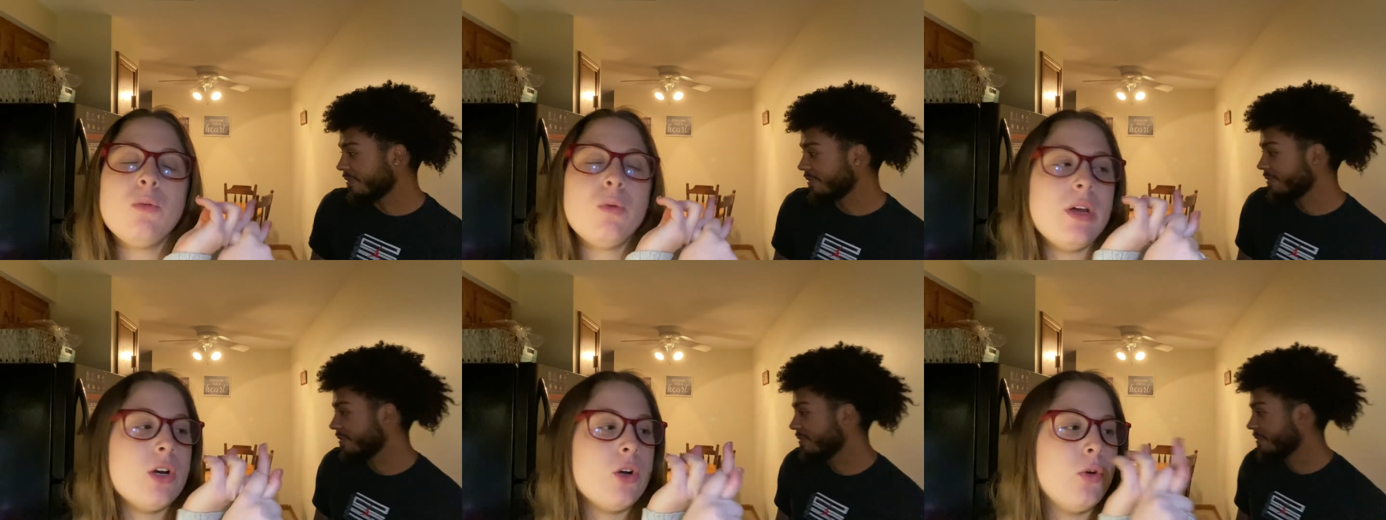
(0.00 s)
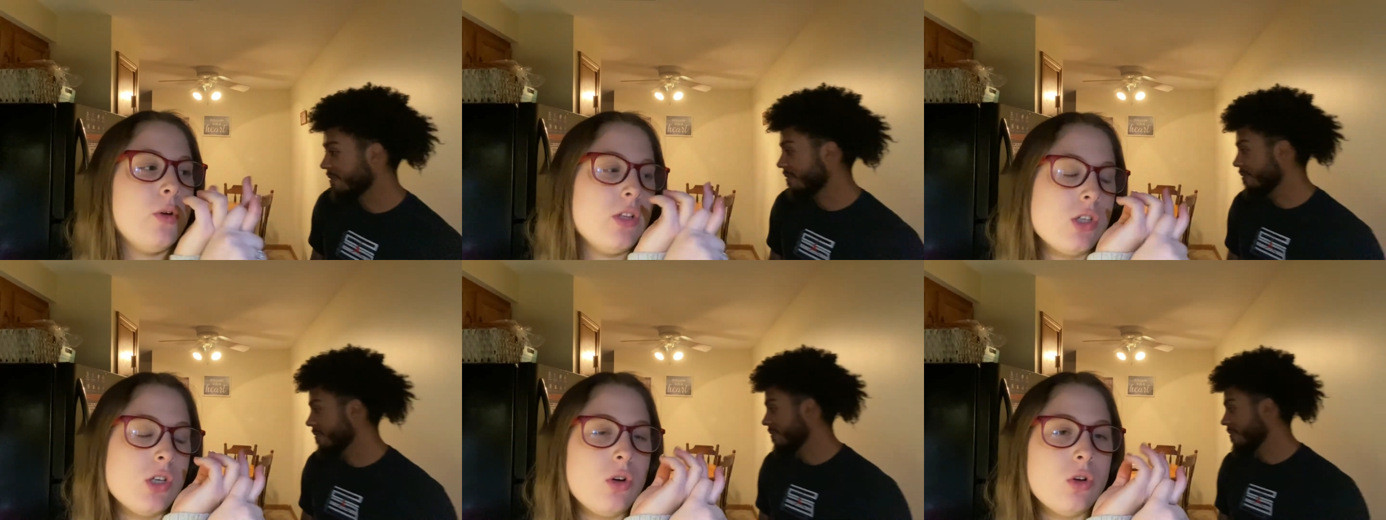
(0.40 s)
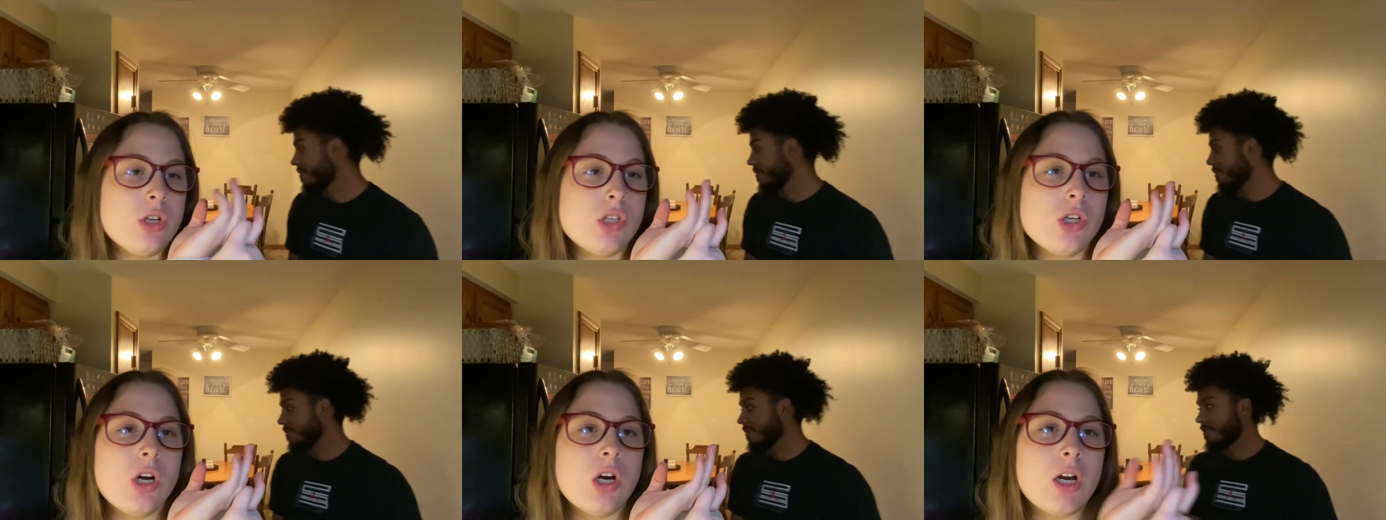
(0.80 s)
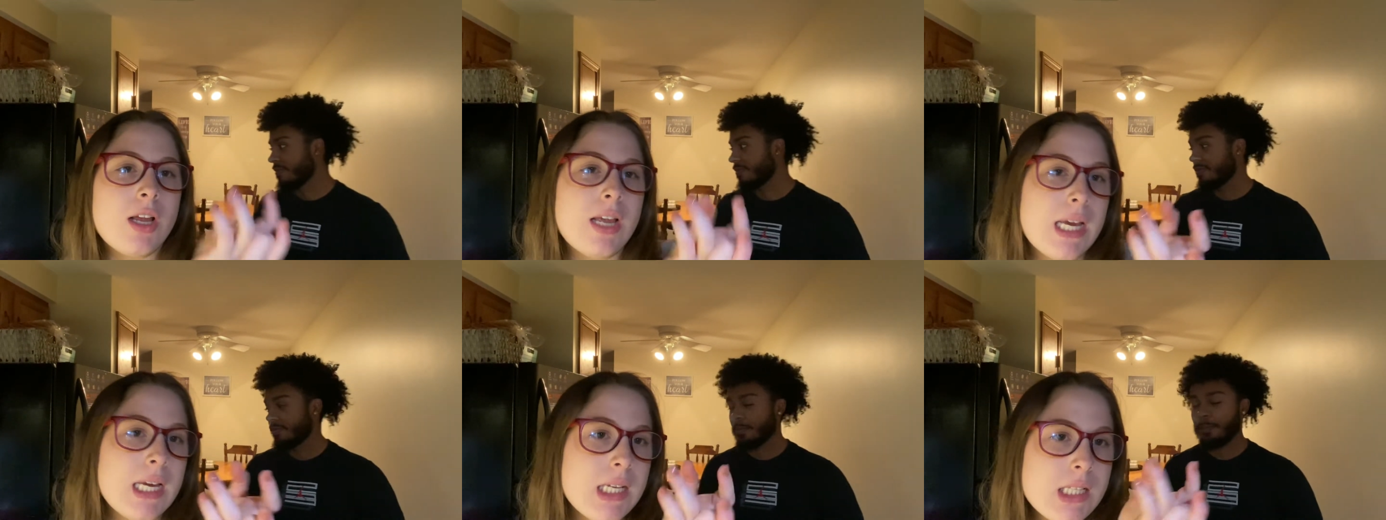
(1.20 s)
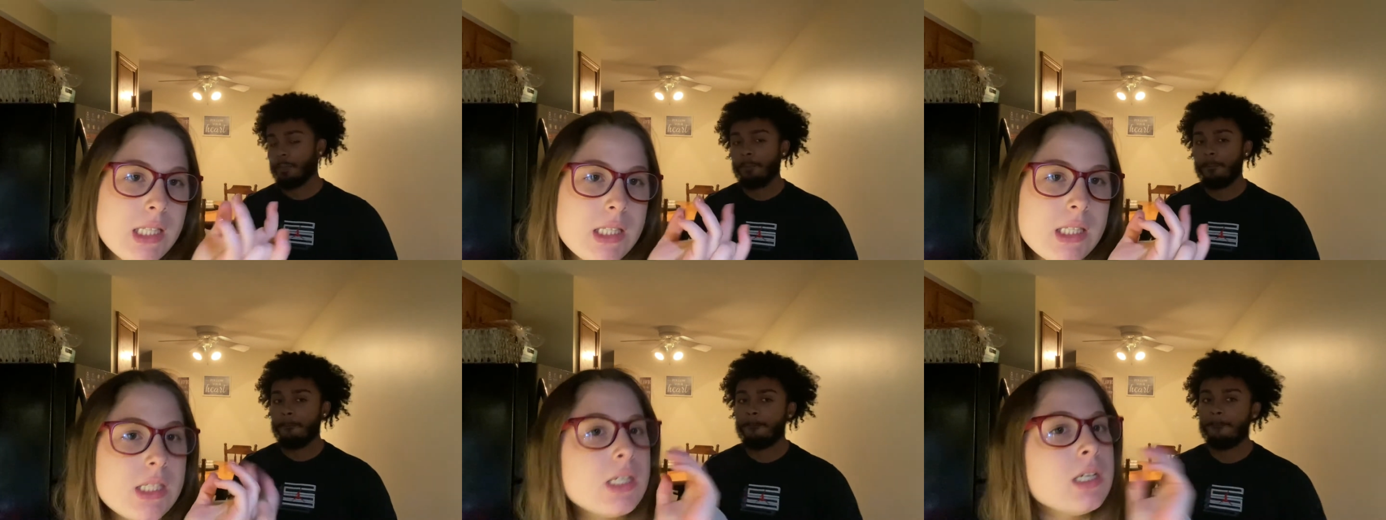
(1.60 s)
Speaker 1: we are going to go to Target.
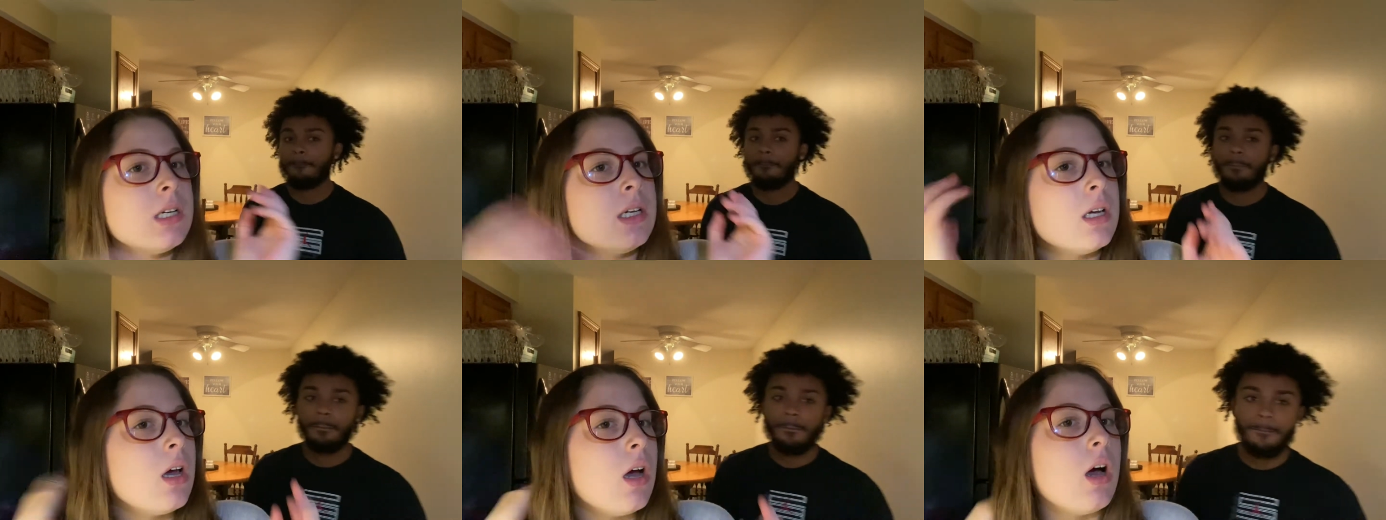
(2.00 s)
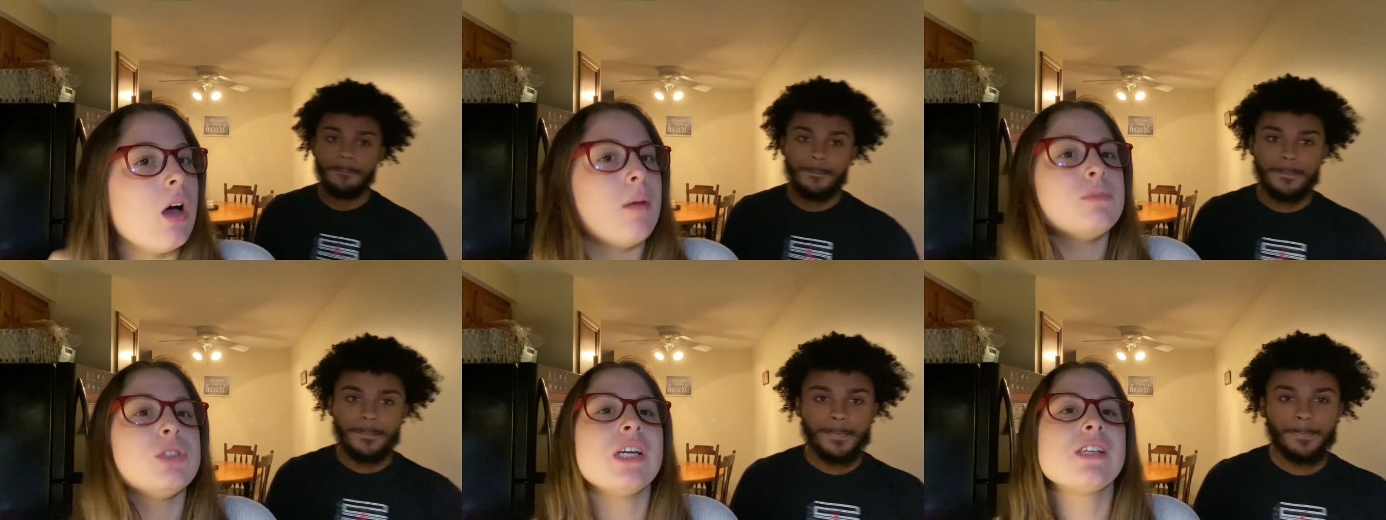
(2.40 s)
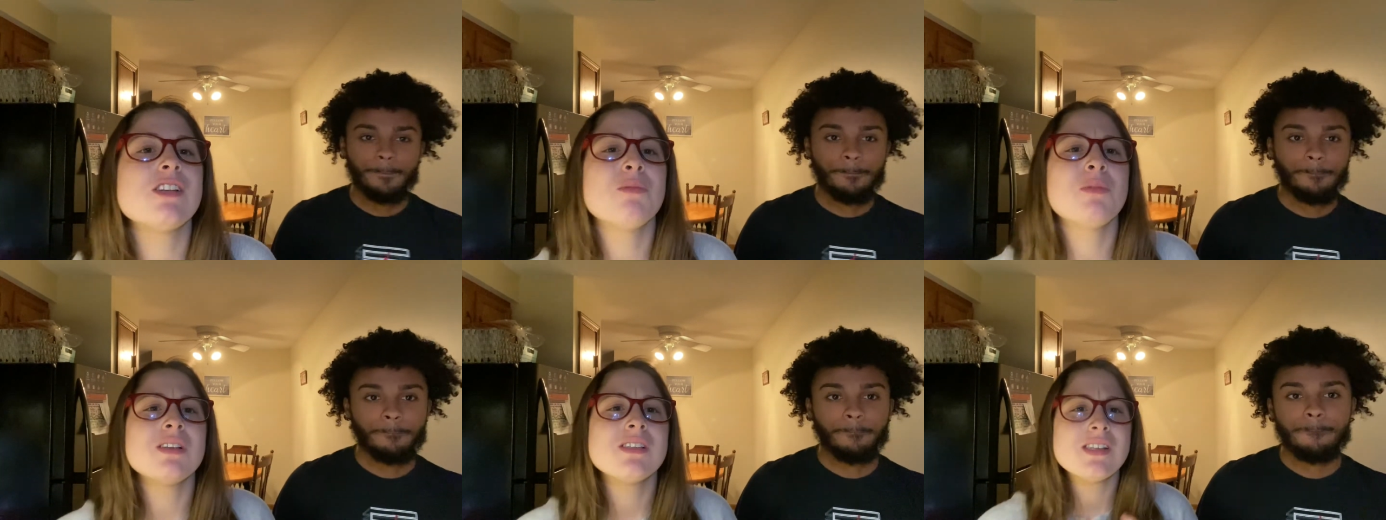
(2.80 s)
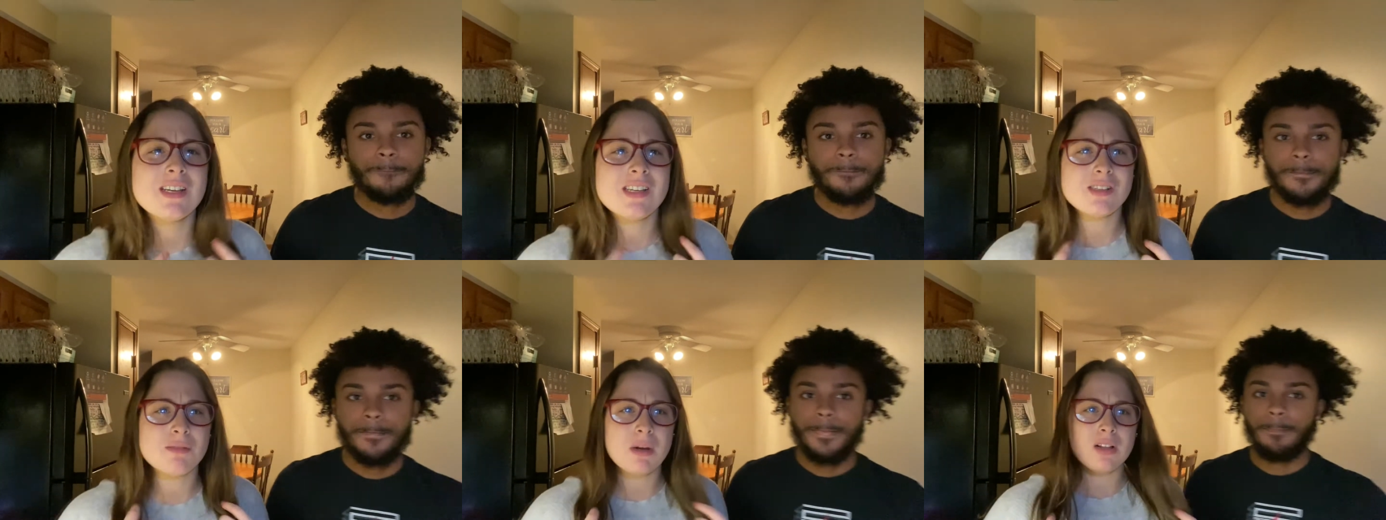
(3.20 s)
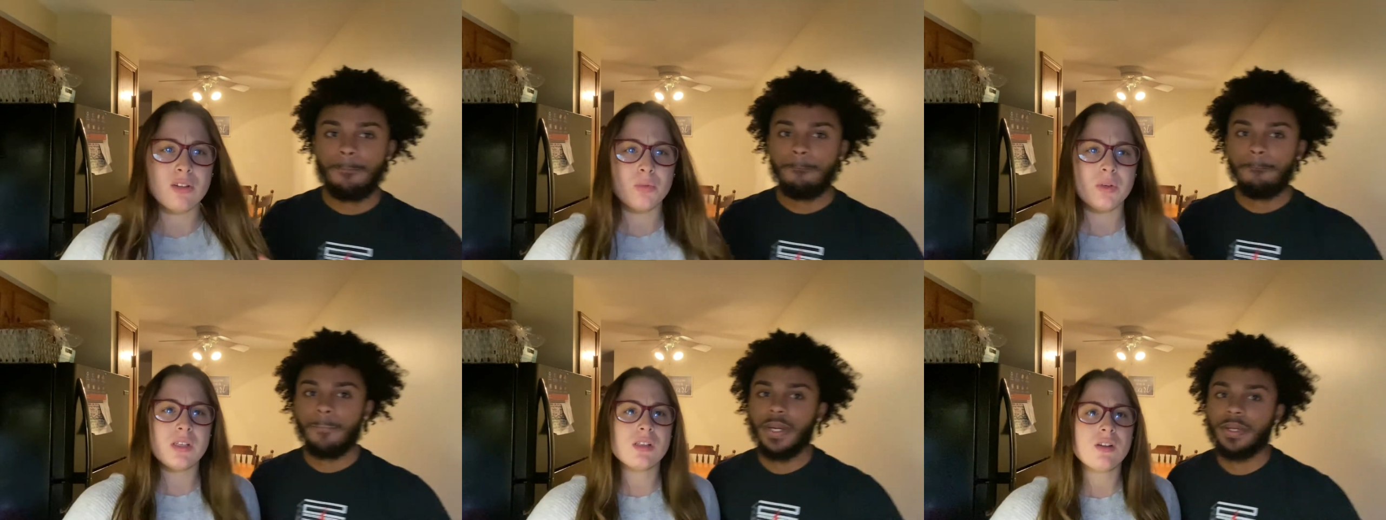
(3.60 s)
Um, Justin wants to get some
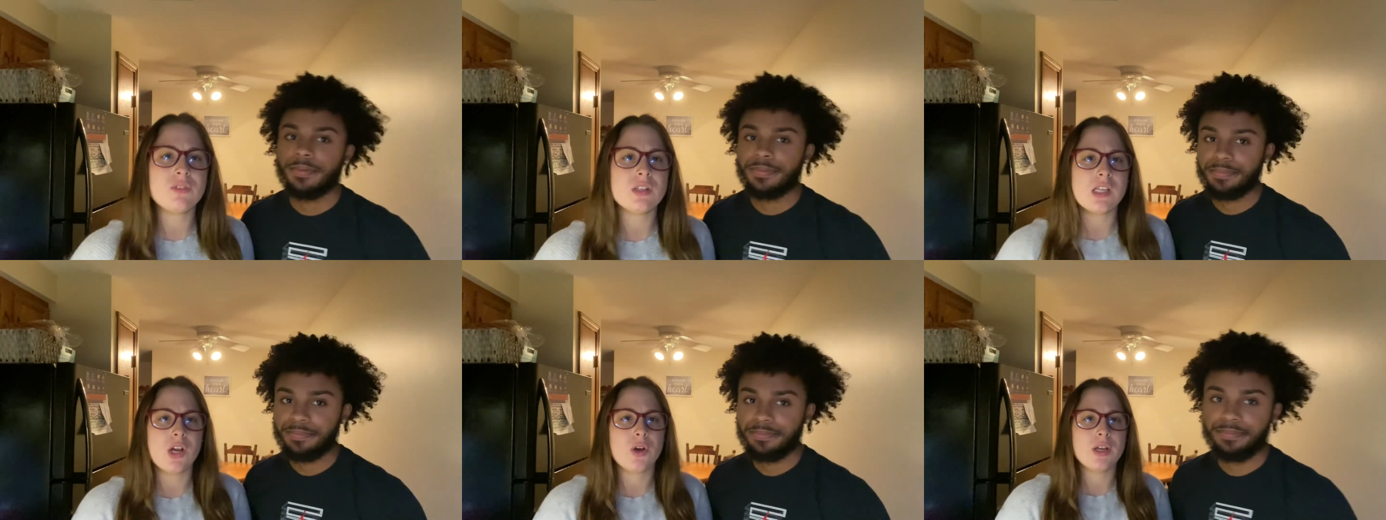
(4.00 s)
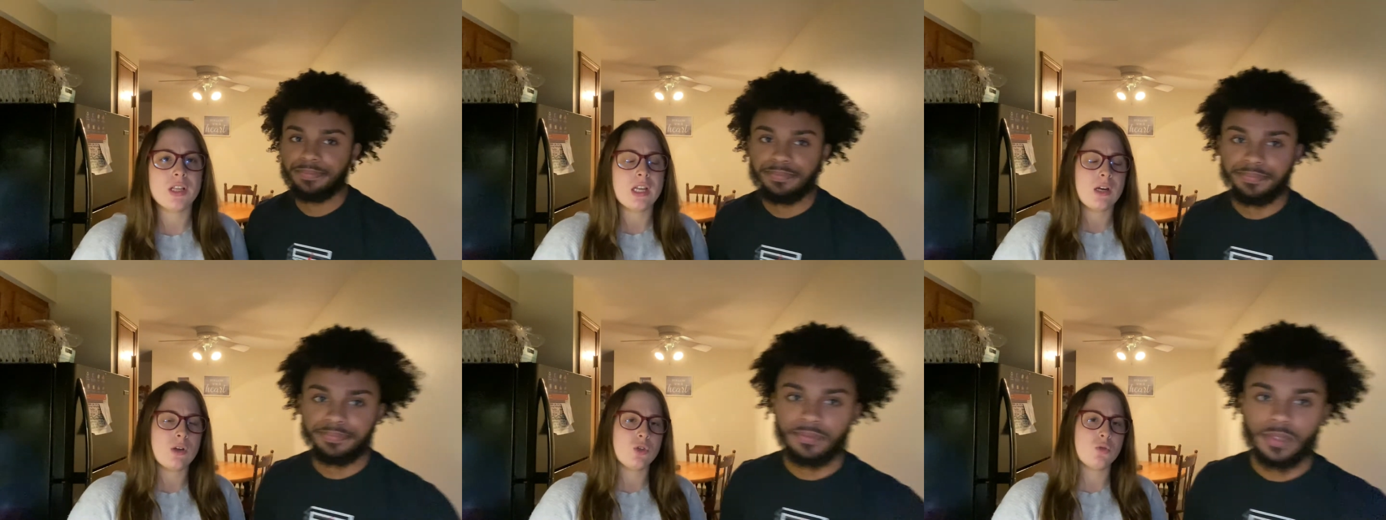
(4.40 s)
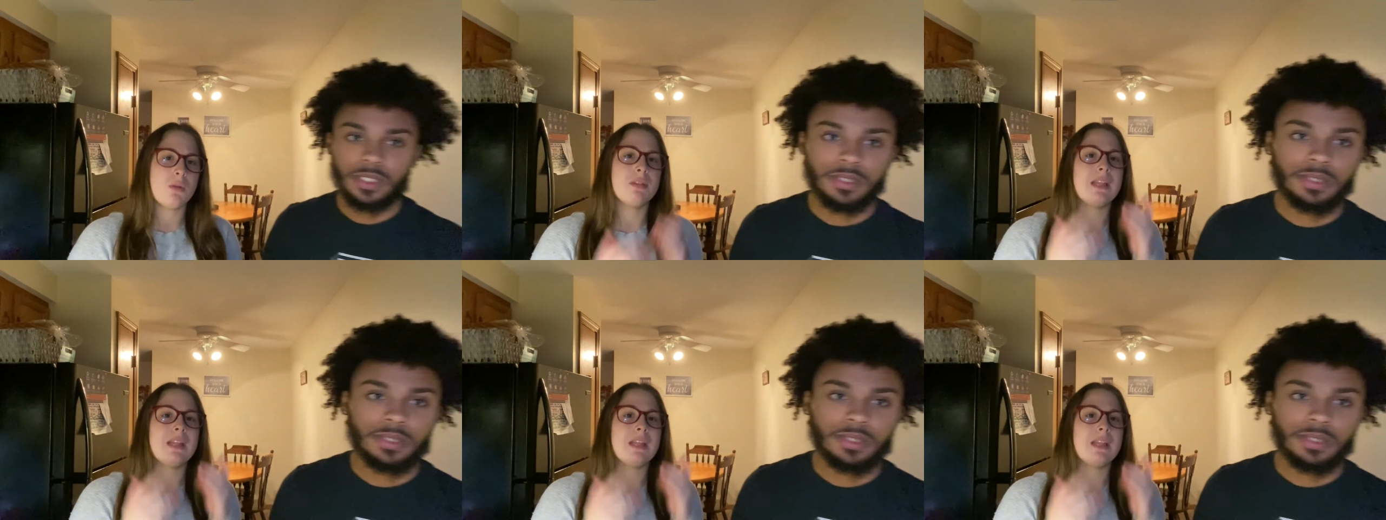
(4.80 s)
Halloween stuff to decorate the house with.